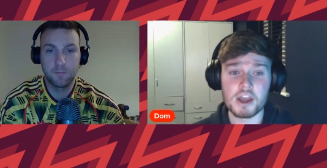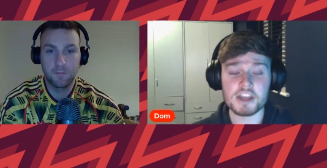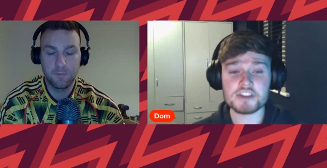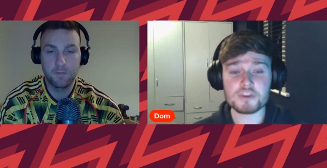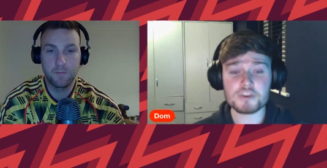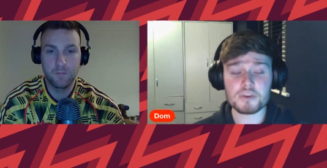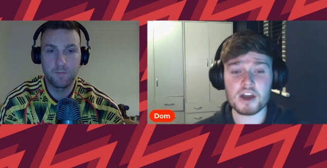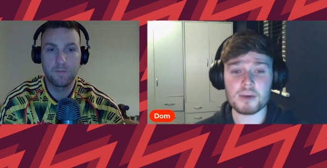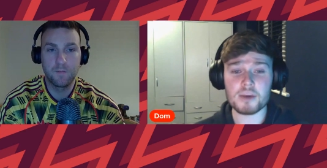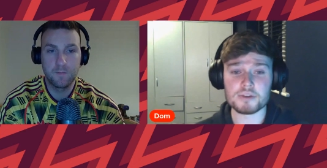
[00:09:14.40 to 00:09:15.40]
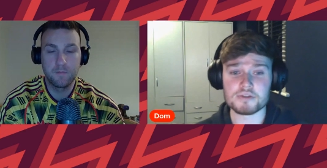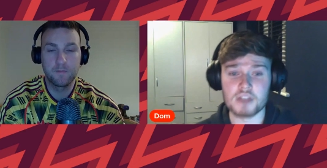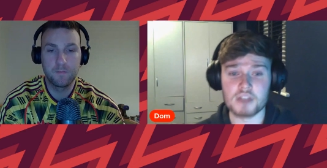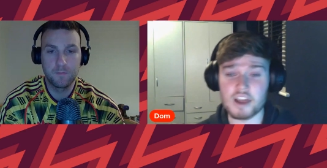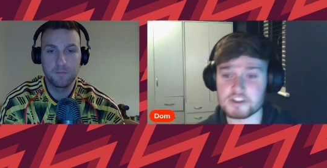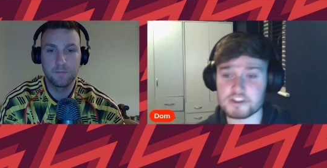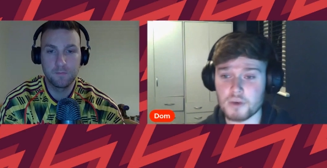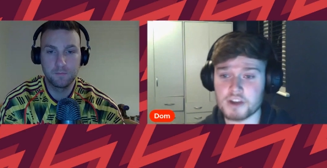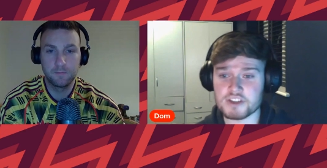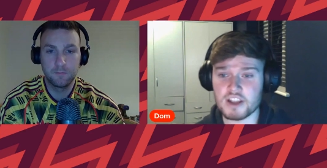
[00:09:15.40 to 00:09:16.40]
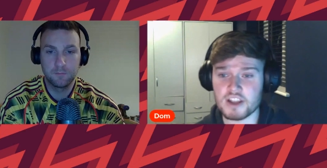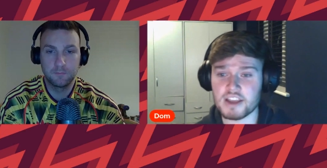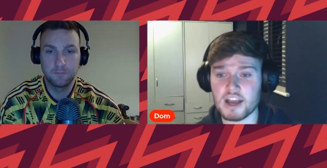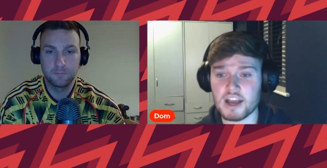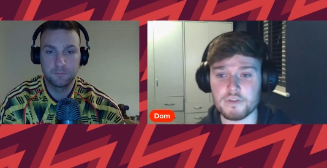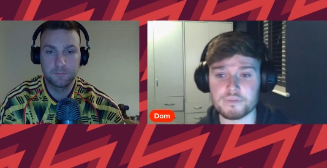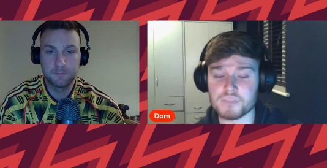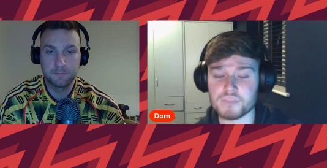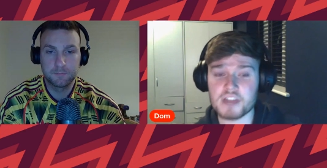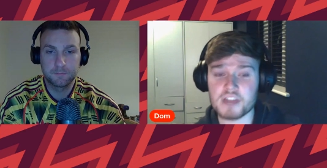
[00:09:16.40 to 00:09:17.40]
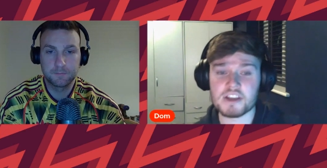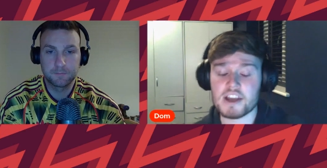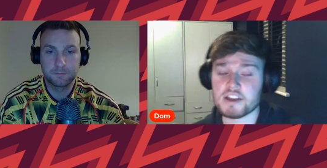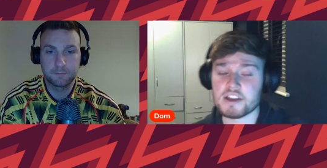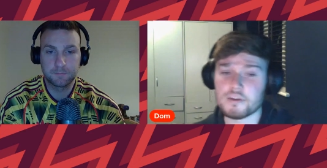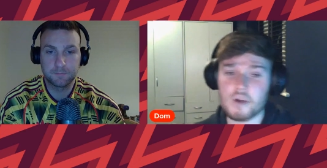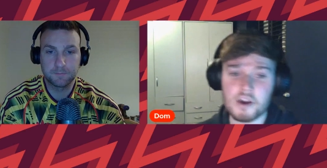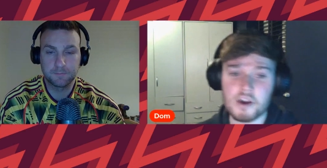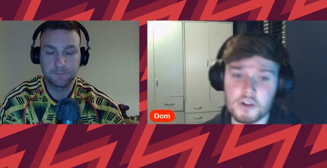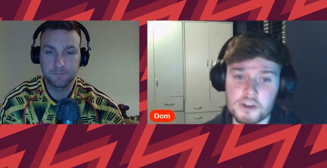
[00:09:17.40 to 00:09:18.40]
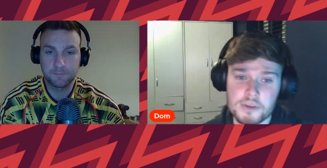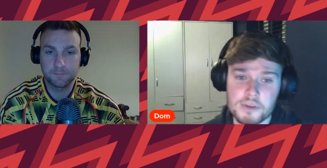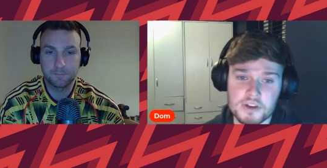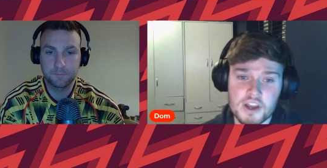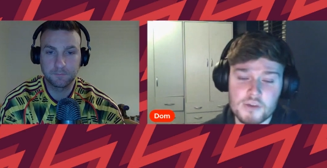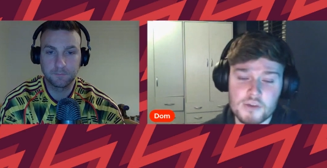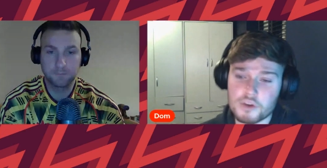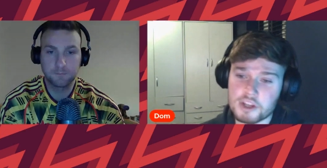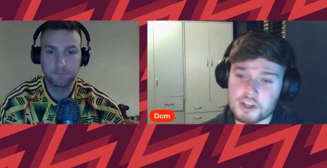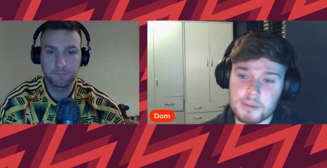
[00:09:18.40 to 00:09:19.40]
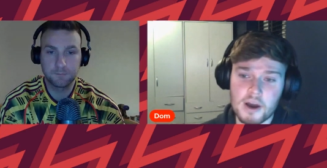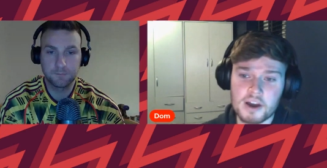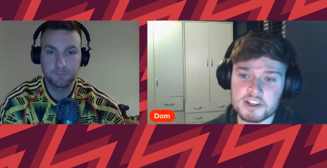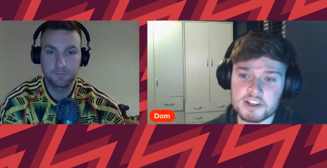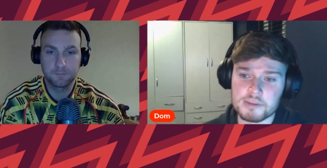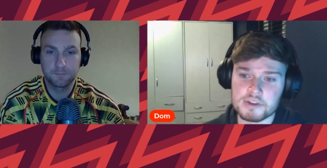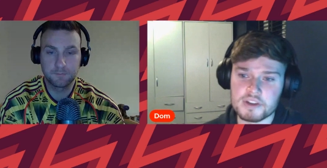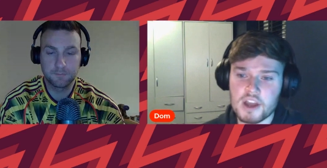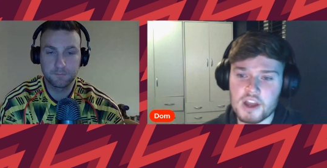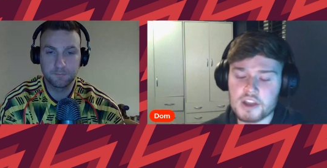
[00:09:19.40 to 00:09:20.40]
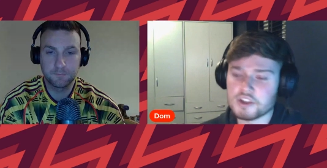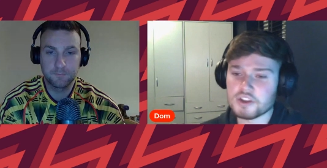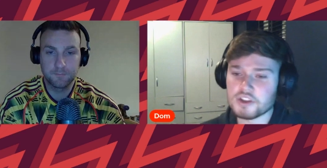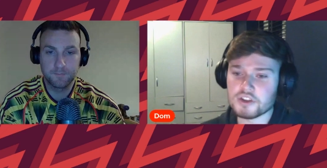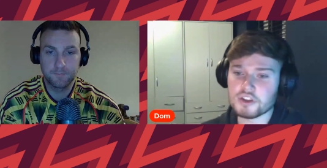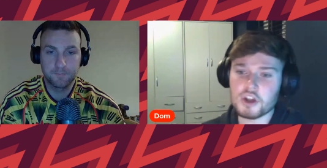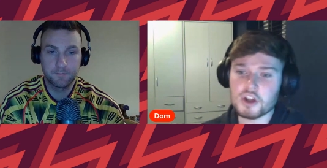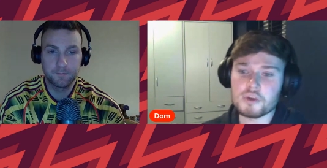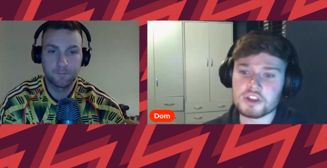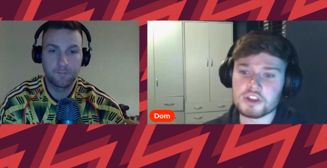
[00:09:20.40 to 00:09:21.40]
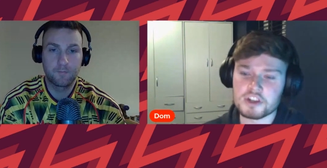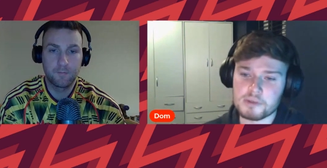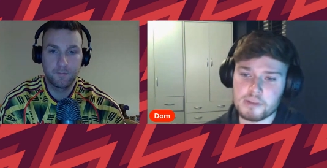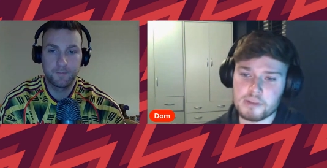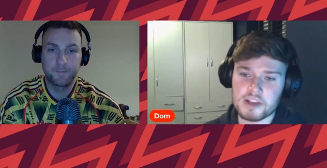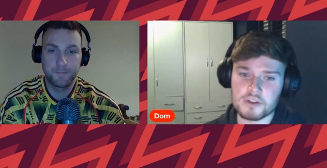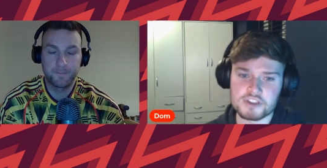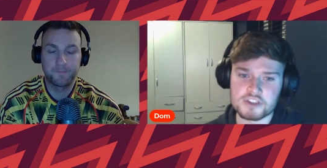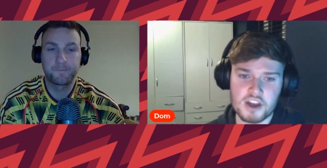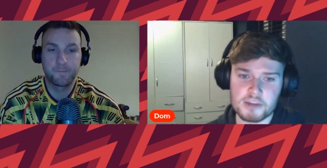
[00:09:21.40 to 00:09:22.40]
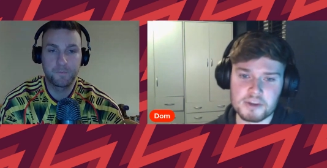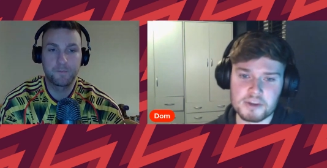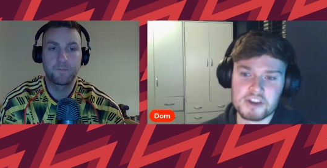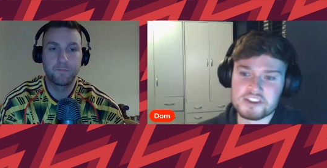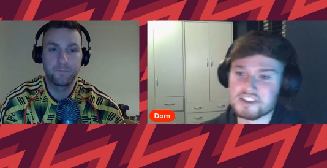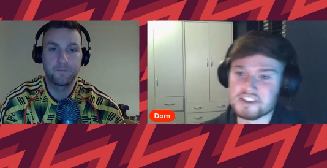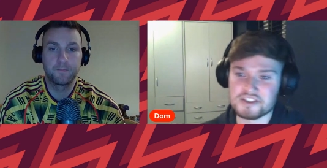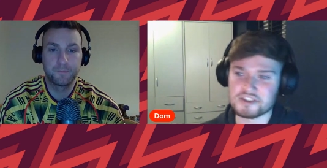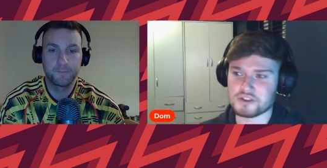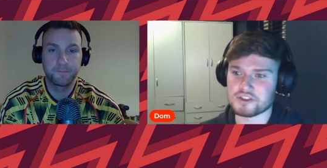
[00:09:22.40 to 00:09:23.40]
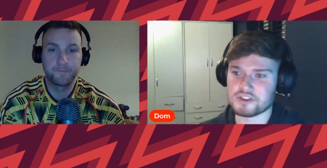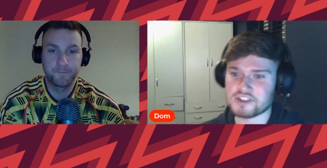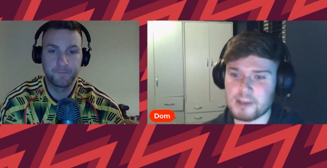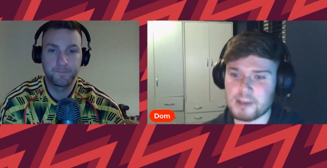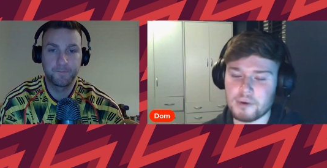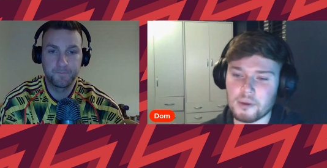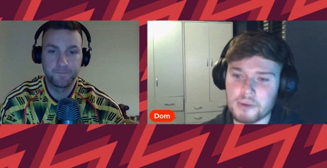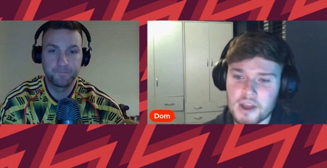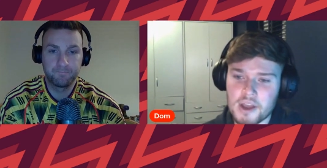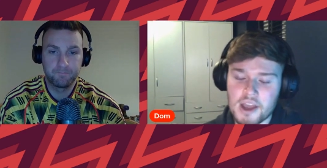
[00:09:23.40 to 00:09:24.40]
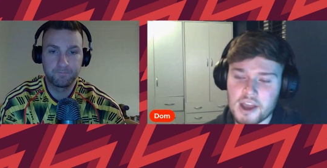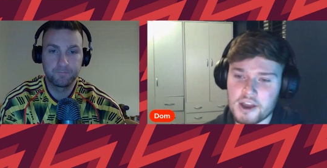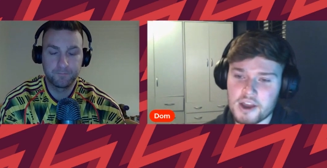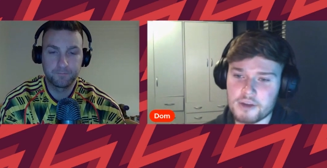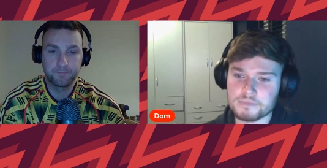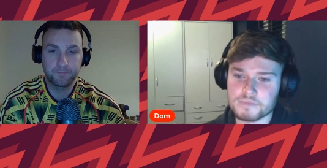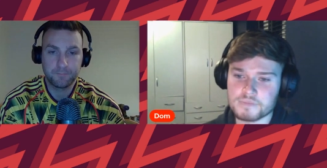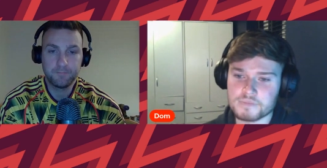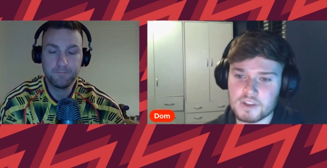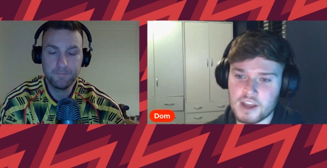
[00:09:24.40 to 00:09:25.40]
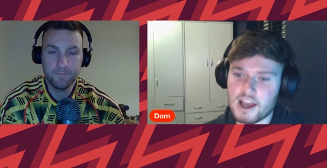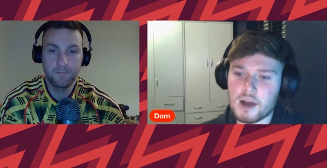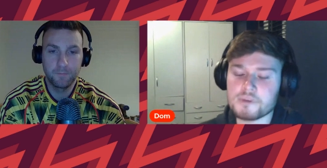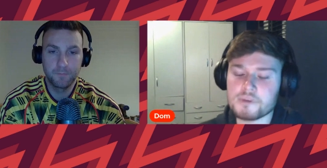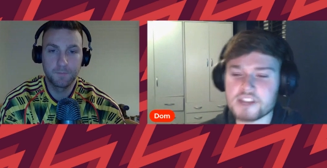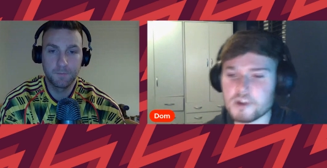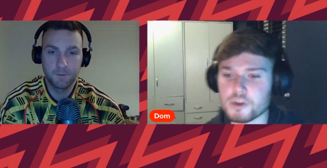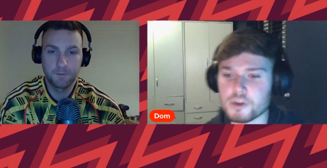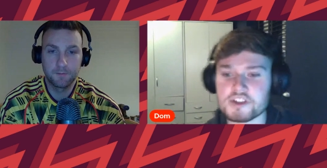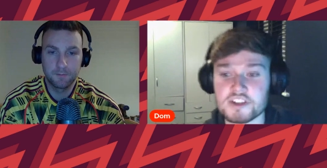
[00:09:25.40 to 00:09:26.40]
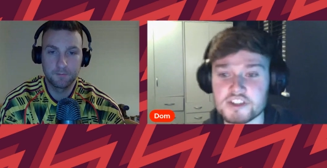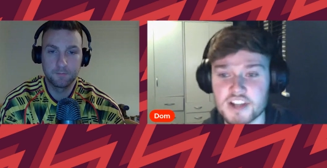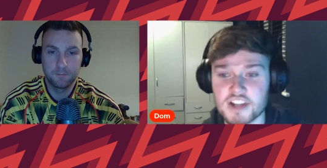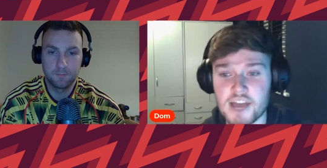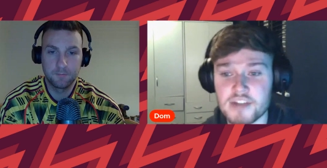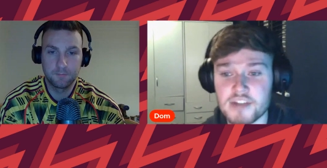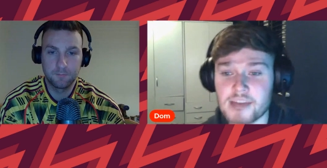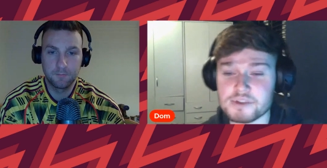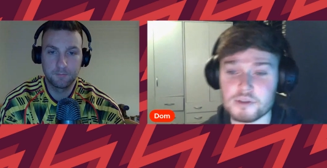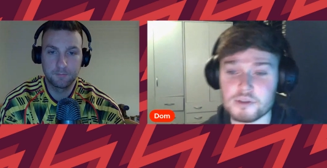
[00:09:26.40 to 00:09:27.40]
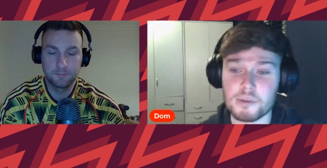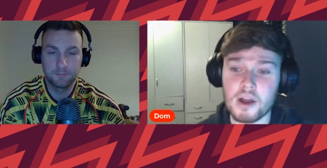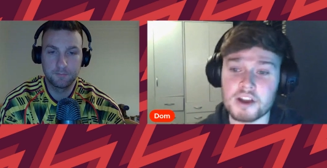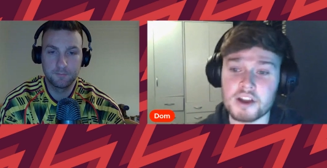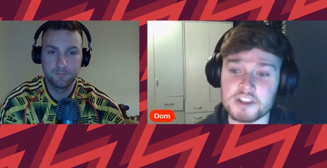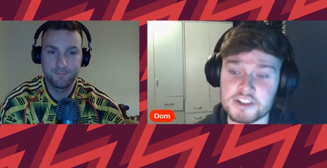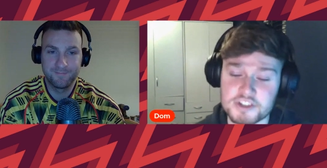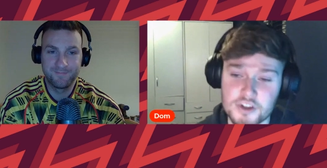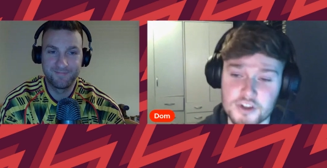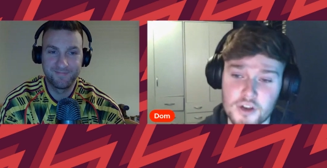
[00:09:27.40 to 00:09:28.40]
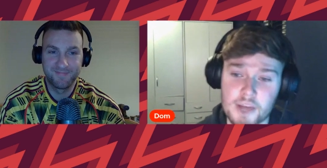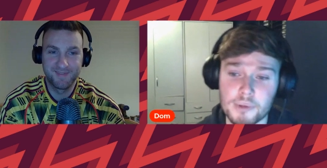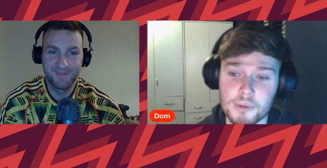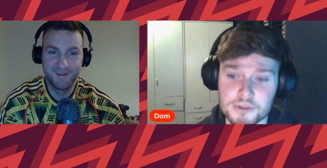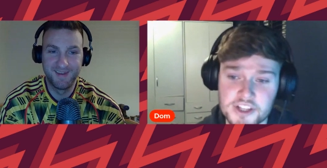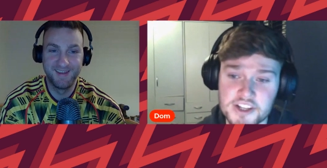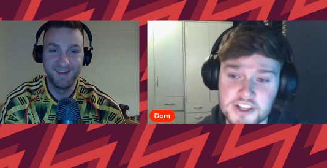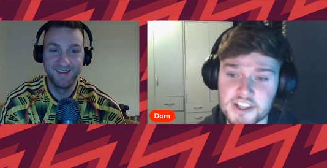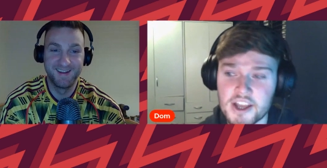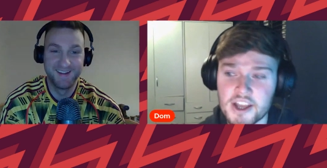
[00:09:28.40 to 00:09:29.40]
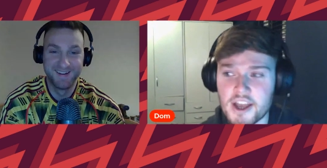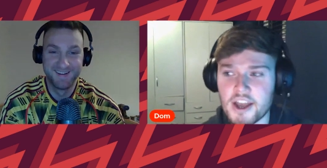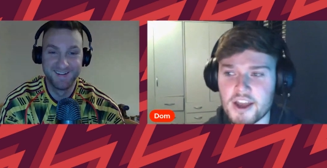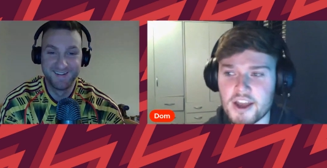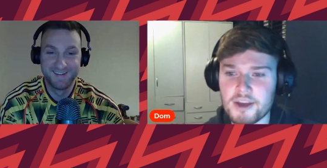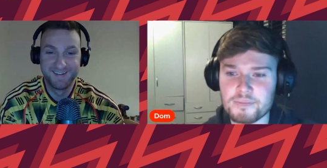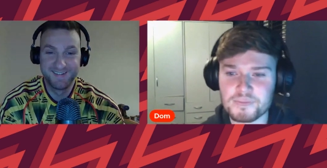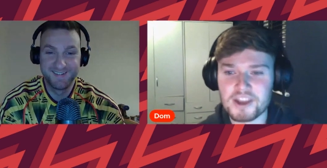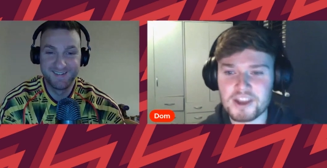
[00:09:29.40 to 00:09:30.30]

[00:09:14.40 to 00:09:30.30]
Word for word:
Speaker 1: he's someone that mm. I would like to isolate, have Eddie Nketiah right on him and running him behind him. And you, you know that you're going to be played onside because he just doesn't step up. Um, I, I'm saying all this, and he's going to have an absolute blinder, and he's going to look like Maldini. Um,